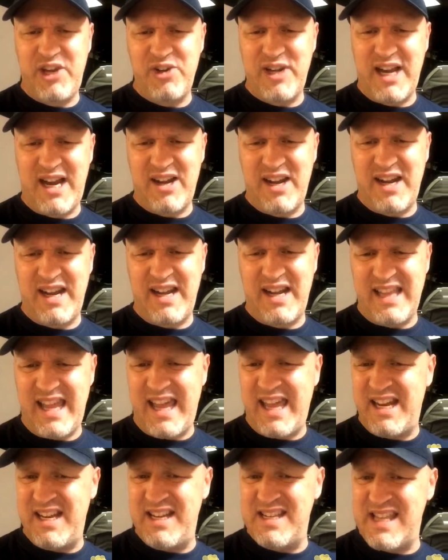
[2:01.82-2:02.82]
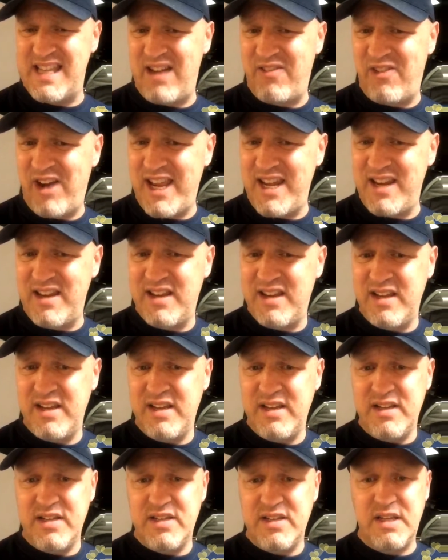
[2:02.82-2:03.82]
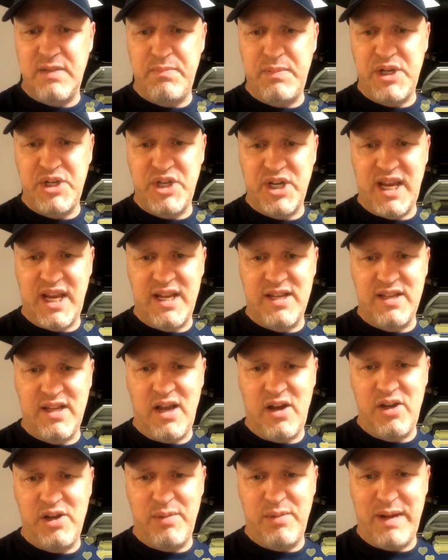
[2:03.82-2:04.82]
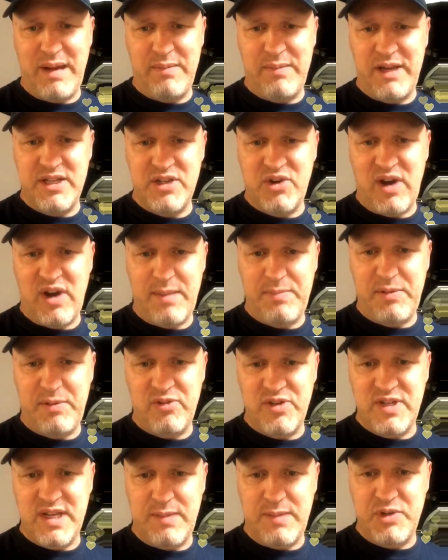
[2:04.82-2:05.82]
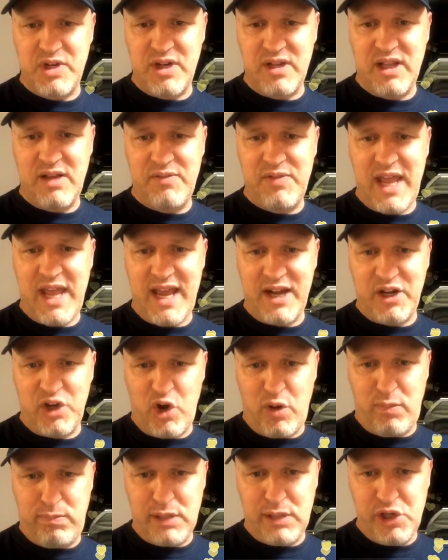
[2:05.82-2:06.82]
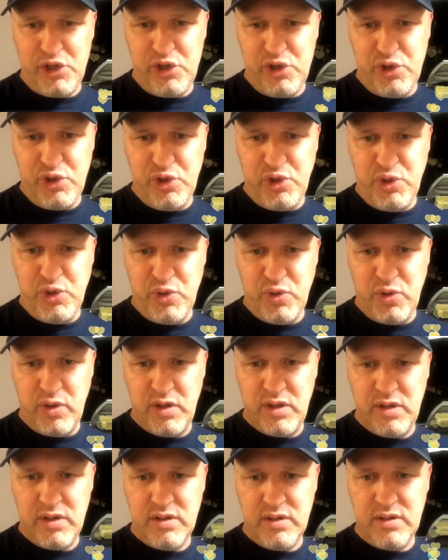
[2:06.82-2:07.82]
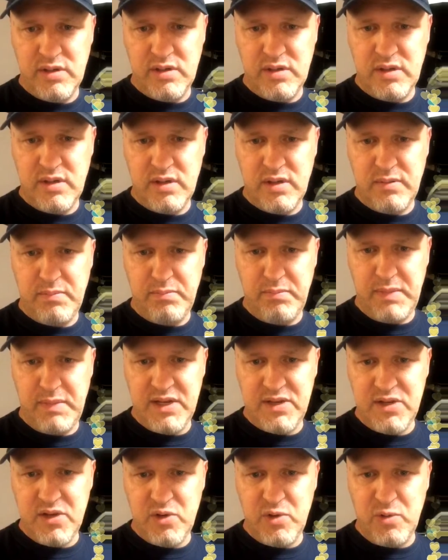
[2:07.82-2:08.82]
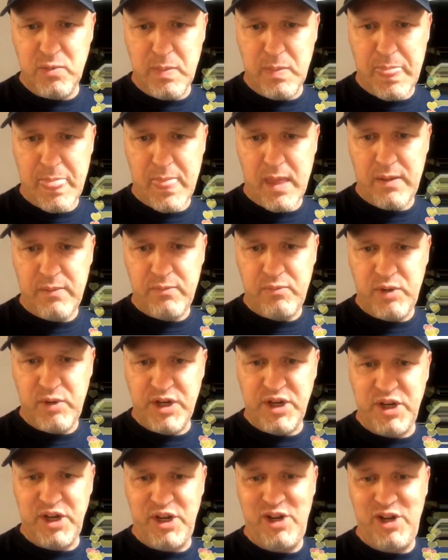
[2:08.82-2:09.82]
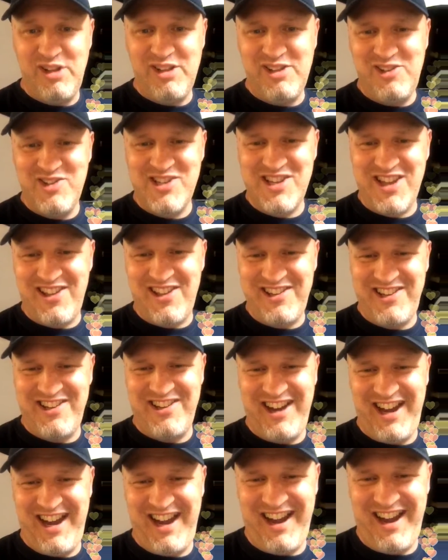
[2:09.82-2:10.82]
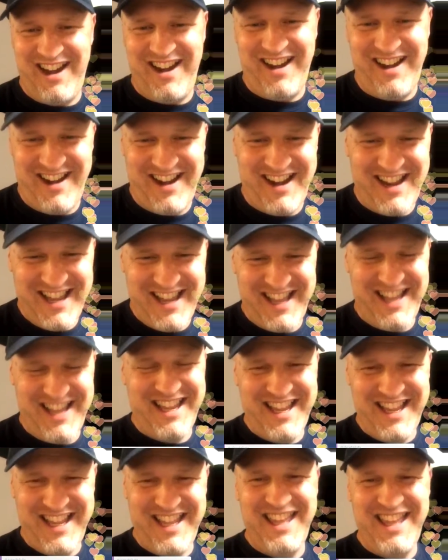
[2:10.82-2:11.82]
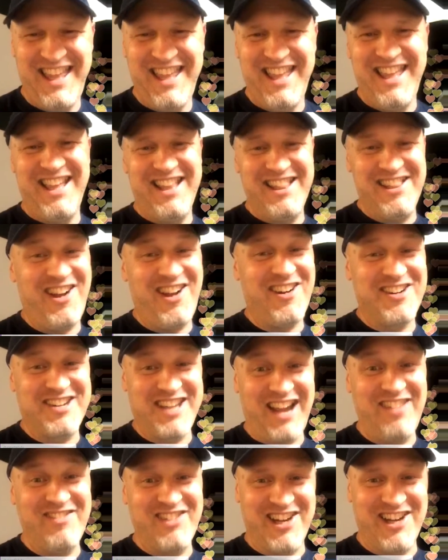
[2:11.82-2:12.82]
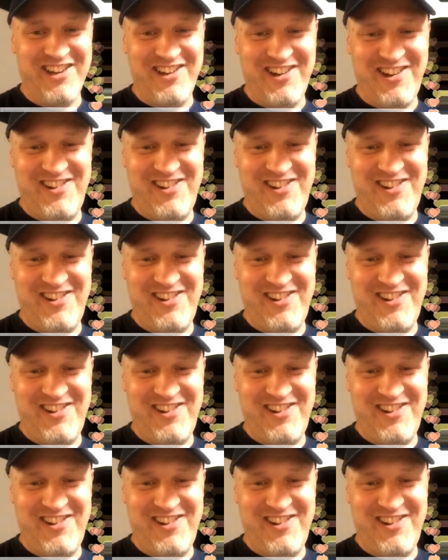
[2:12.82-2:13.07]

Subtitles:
down in Atlanta. Is that right? Sid Muchikit. Oh, your mom gets crappy reception. Love the hat. Go blue. Me too. When did you lose all your hair? Long time ago.